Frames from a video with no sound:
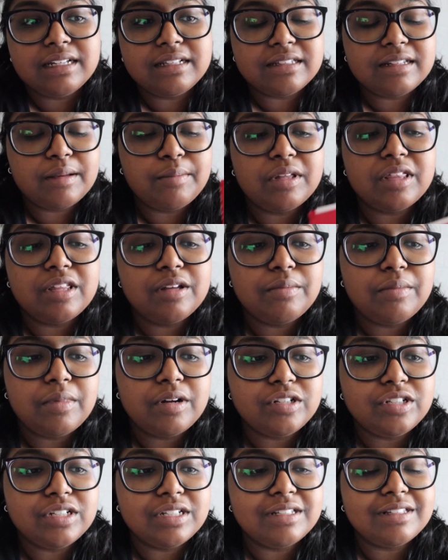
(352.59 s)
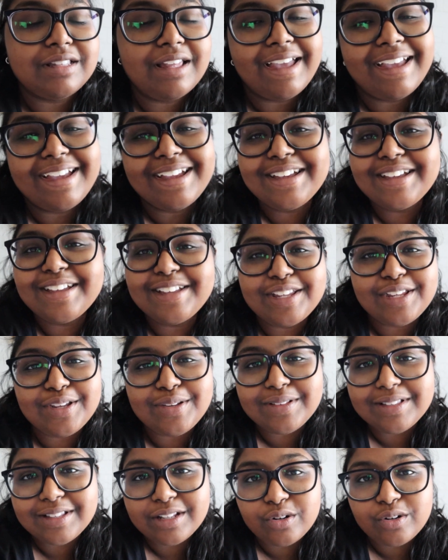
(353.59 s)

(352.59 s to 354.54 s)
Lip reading: and some of them are just like cute